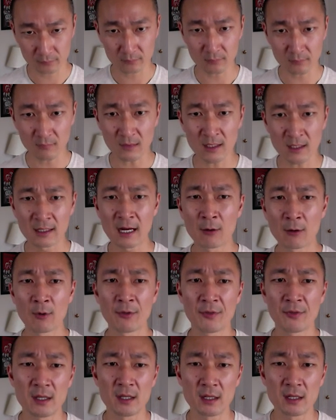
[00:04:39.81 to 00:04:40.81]
Now with
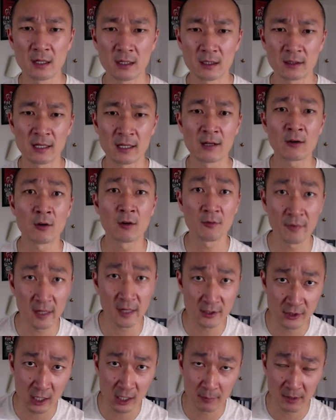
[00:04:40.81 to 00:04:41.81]
the tengkong feijiao,